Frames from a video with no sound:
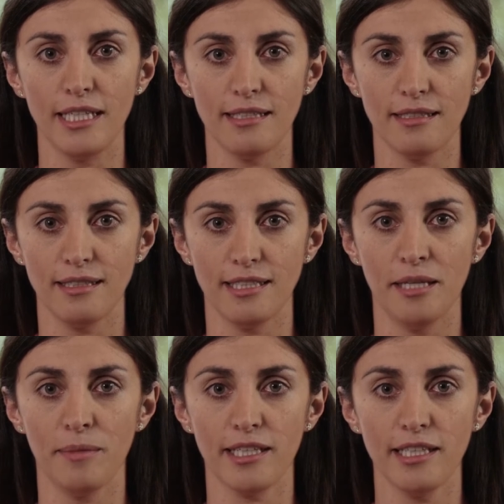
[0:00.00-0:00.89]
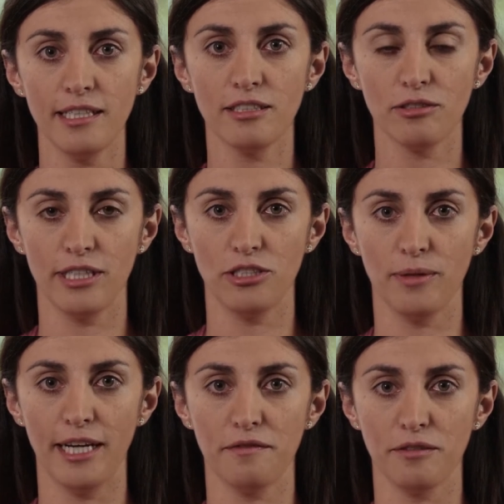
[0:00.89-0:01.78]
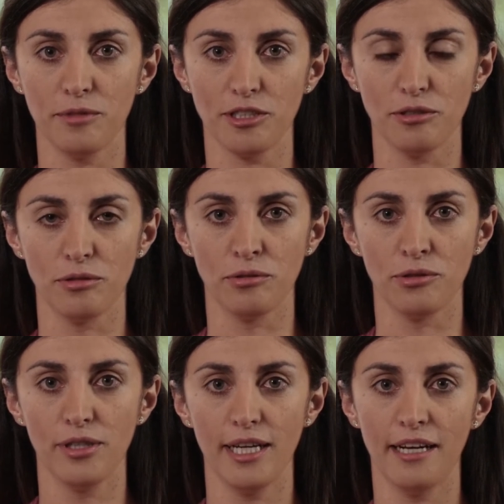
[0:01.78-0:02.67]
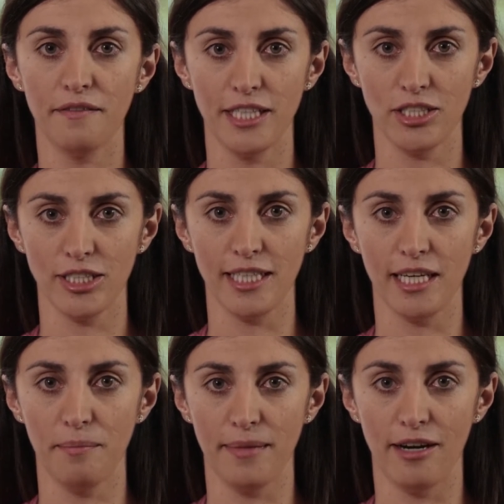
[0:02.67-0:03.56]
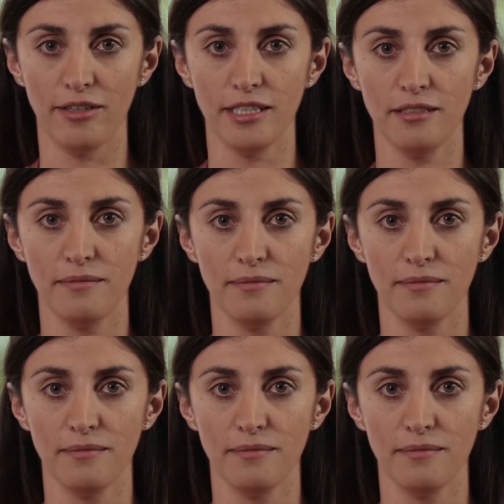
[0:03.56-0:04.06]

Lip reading: is to see my kids graduate from school and eventually get married.